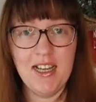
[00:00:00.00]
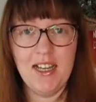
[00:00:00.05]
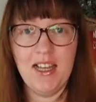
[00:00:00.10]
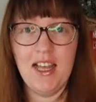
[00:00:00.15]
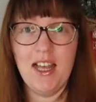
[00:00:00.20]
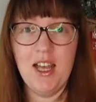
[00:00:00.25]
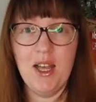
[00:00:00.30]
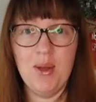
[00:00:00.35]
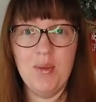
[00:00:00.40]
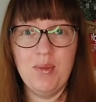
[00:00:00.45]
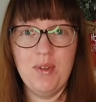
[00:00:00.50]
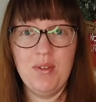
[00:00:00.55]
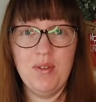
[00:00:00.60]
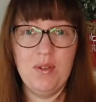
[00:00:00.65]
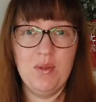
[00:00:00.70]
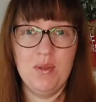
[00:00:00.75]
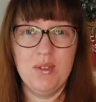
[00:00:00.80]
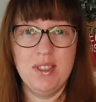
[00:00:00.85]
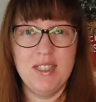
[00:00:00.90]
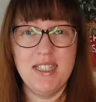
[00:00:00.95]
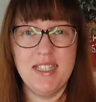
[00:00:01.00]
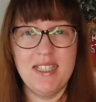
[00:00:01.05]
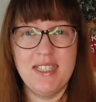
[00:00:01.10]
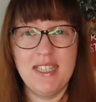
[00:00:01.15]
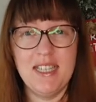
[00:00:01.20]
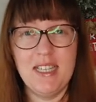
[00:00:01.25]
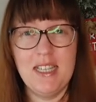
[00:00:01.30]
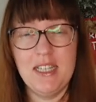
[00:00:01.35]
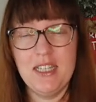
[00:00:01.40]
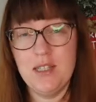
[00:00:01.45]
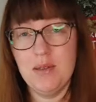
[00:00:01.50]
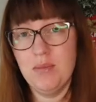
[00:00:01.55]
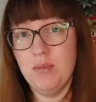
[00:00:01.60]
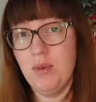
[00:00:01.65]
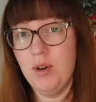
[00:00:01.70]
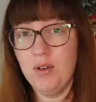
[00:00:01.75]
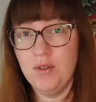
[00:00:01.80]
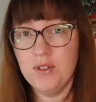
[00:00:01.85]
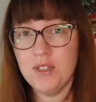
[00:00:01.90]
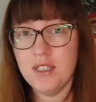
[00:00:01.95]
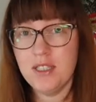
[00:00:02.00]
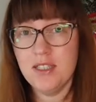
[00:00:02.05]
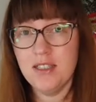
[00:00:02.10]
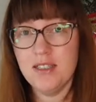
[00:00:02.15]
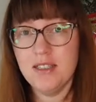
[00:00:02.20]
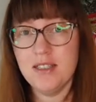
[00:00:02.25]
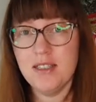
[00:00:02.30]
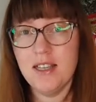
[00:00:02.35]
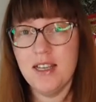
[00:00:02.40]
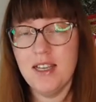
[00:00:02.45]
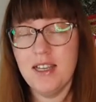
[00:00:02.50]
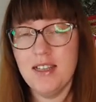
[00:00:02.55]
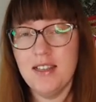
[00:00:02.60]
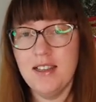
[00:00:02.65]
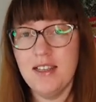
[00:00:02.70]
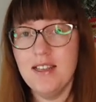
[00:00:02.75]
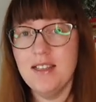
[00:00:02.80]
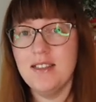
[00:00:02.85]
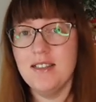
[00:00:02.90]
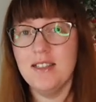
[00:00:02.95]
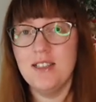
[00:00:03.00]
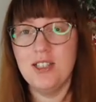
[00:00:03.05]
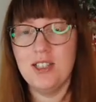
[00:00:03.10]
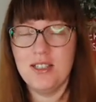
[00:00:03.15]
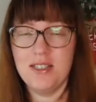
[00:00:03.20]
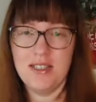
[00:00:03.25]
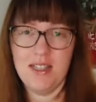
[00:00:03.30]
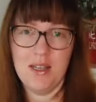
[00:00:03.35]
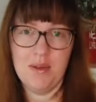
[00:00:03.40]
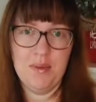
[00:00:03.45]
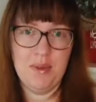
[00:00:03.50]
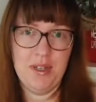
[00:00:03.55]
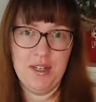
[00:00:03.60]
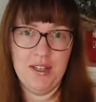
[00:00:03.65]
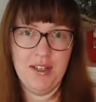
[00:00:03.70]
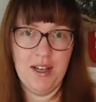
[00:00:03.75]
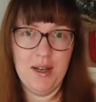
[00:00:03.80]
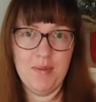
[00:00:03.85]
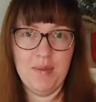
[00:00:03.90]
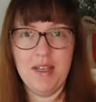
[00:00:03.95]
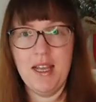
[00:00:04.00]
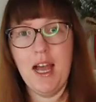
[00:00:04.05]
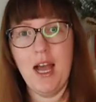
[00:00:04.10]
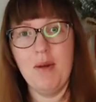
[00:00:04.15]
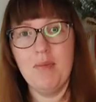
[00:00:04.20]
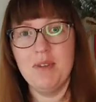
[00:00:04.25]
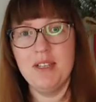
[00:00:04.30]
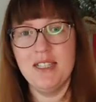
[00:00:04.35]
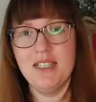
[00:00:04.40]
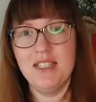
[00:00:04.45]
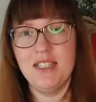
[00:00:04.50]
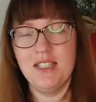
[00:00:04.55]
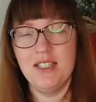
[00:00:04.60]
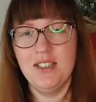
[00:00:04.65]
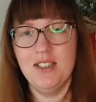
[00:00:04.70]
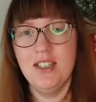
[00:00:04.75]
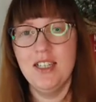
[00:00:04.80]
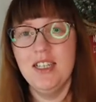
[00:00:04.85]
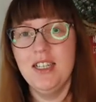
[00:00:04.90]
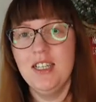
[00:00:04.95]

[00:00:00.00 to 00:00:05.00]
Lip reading: If you want to see some more videos like this, then just let me know. I'll be happy to